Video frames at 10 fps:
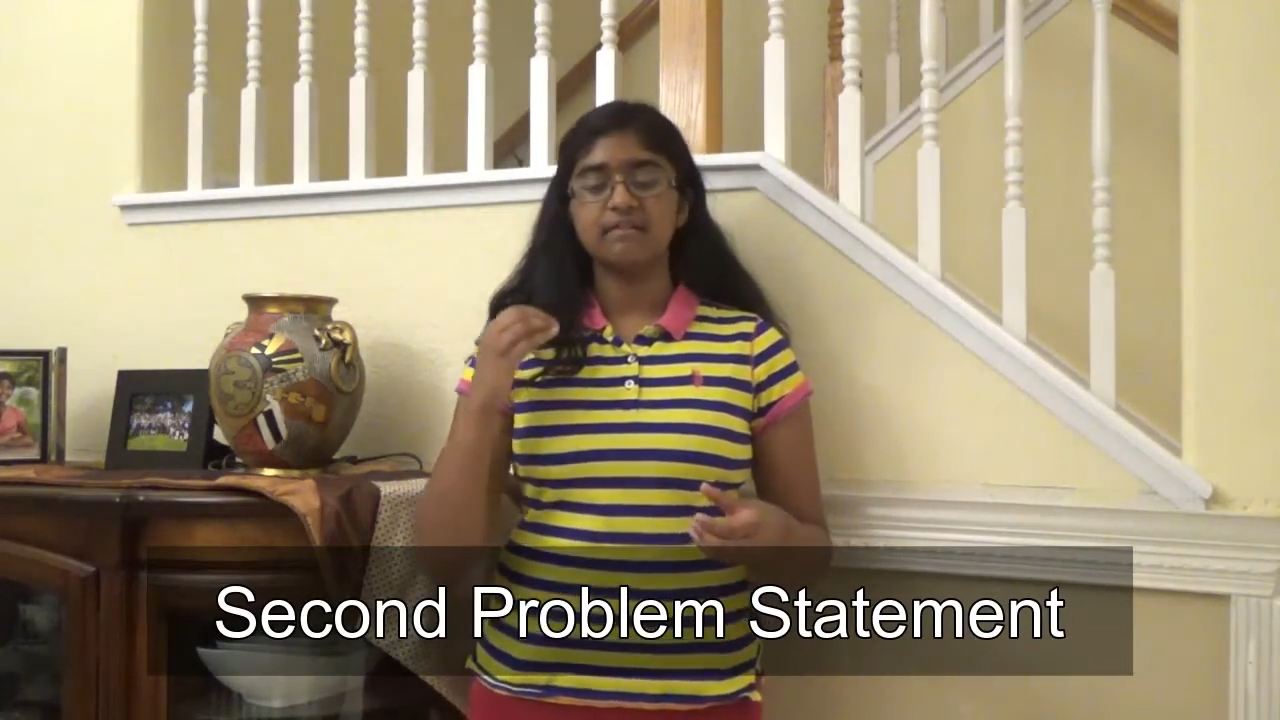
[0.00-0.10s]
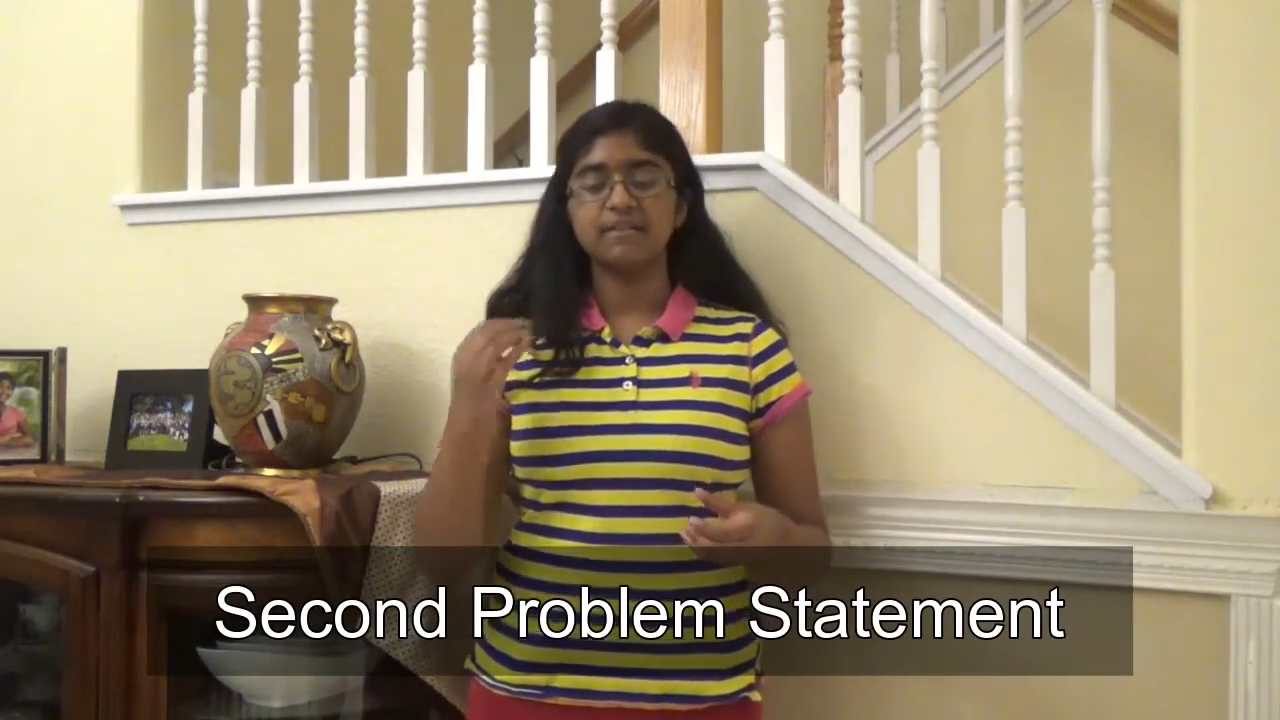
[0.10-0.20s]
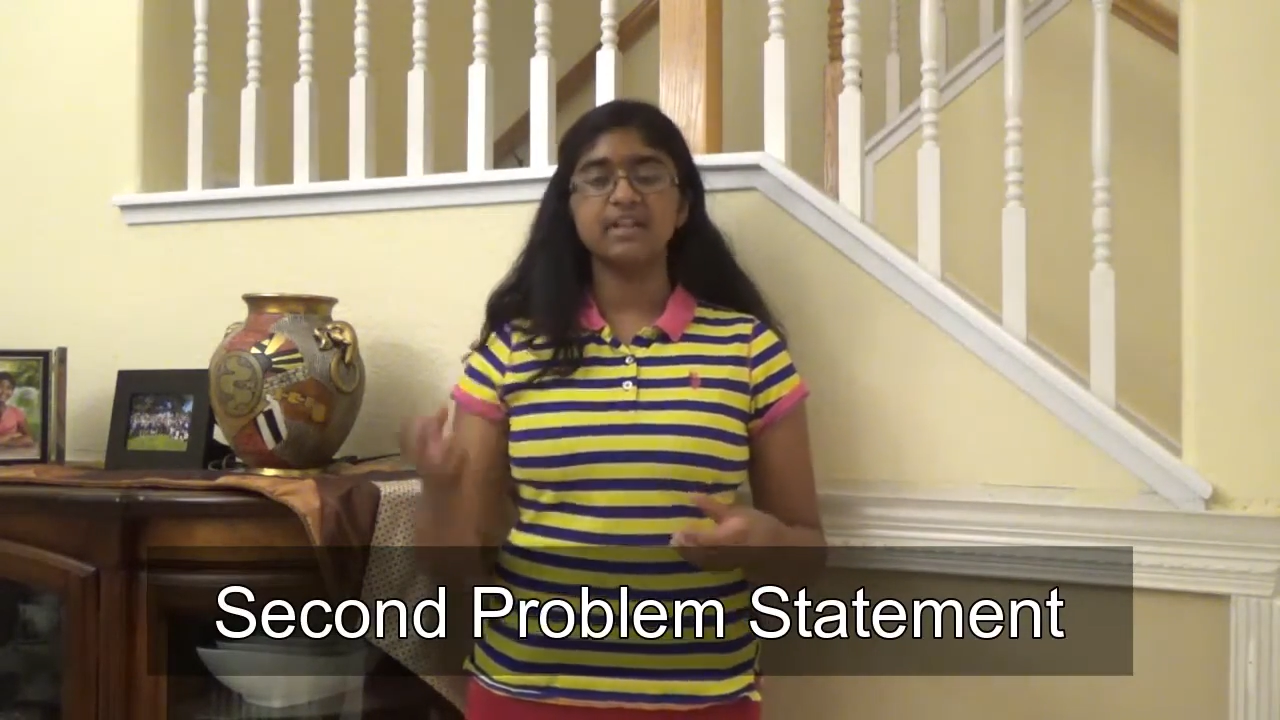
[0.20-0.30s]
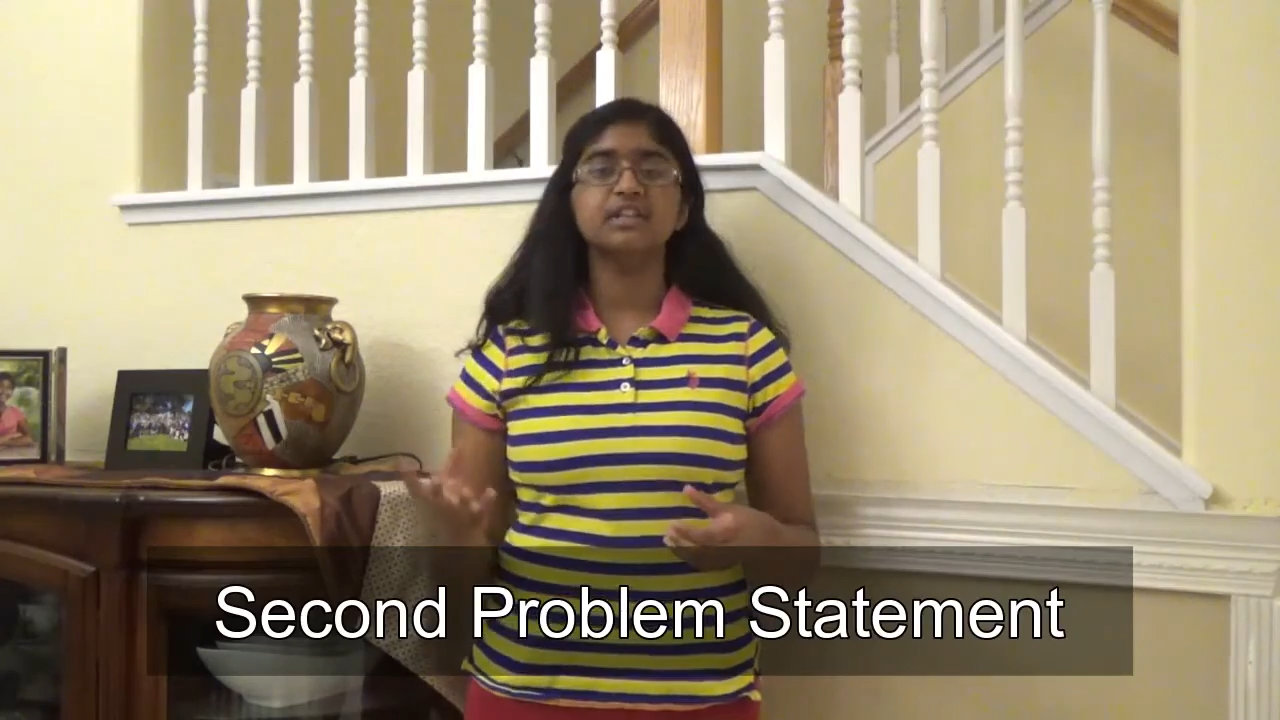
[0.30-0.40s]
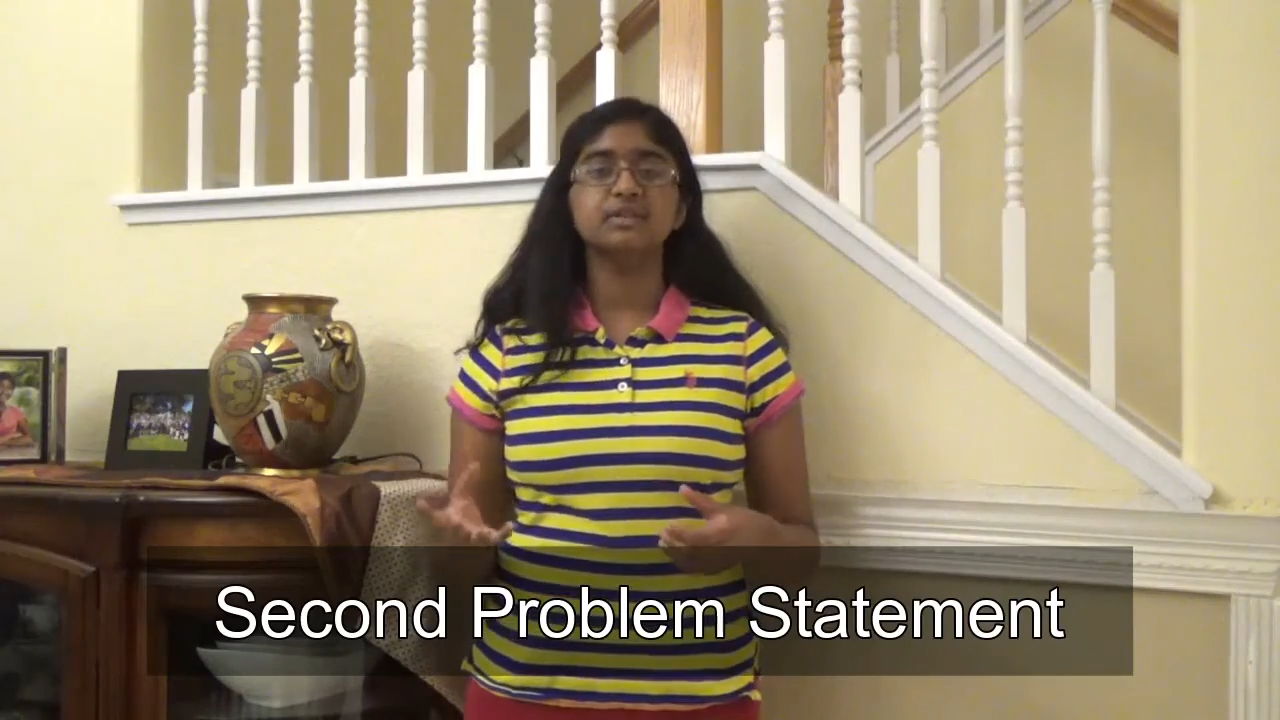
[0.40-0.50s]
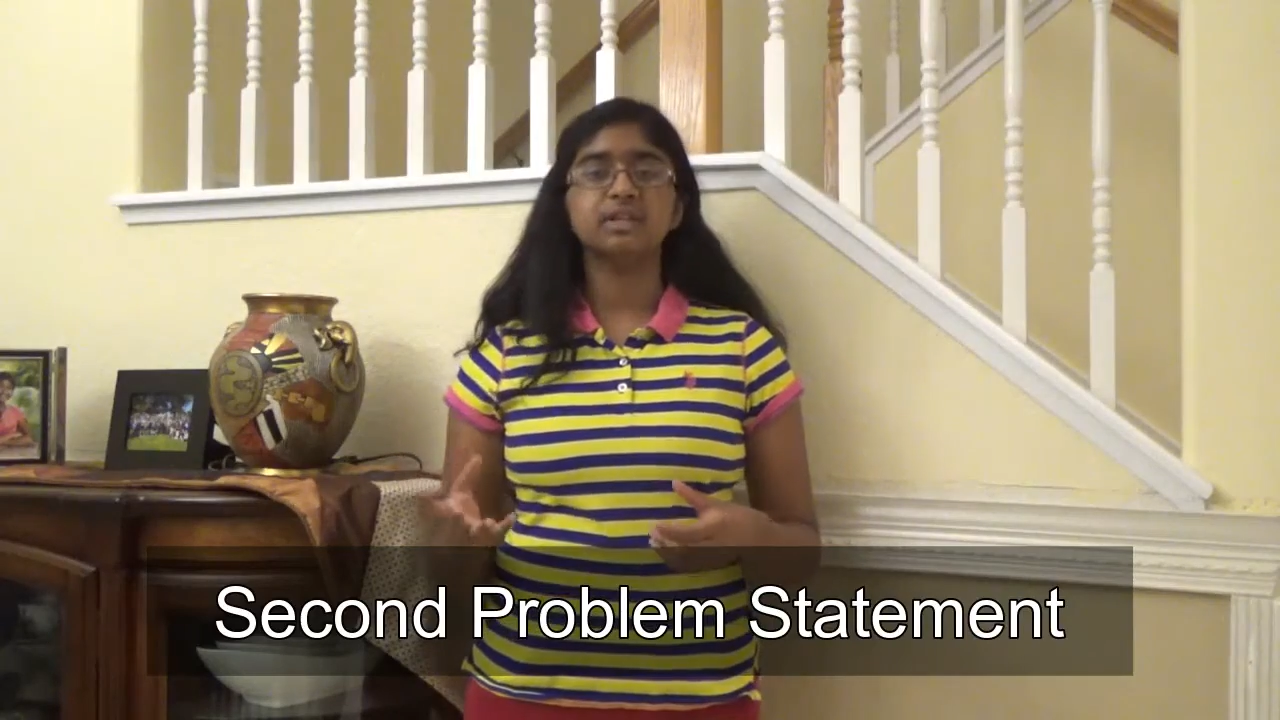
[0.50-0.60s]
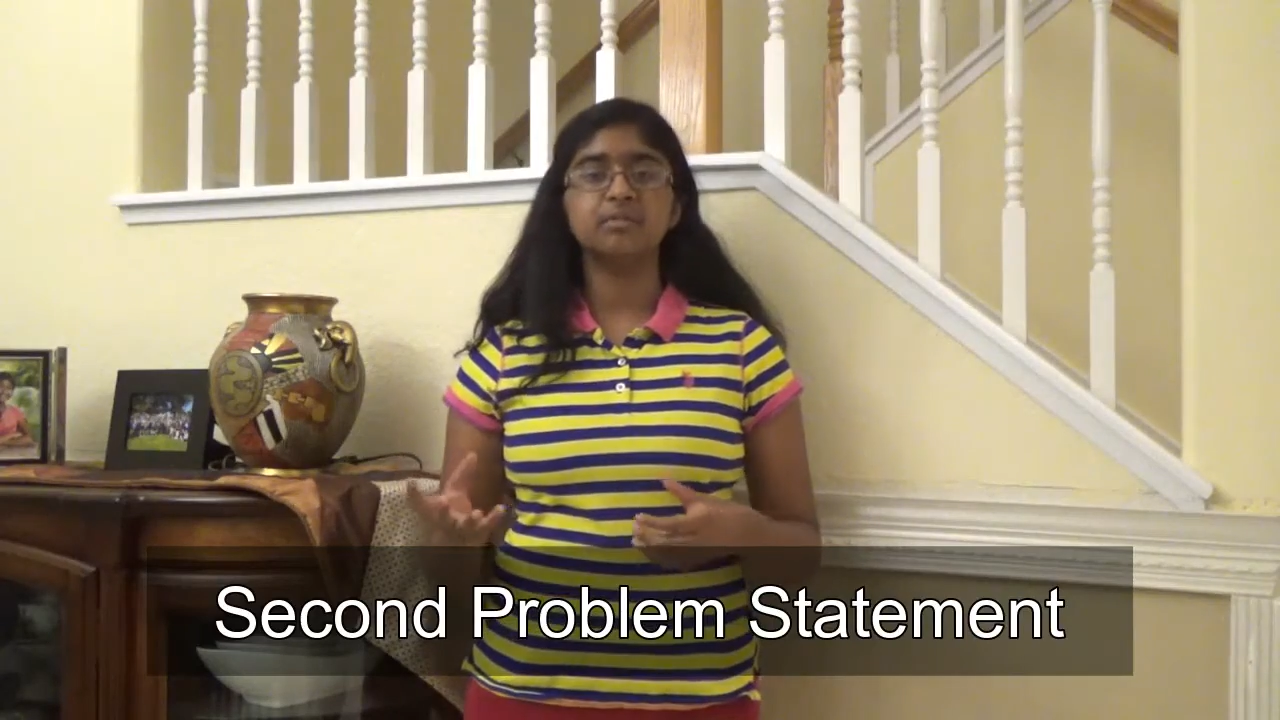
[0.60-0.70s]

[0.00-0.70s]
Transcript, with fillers: fit into a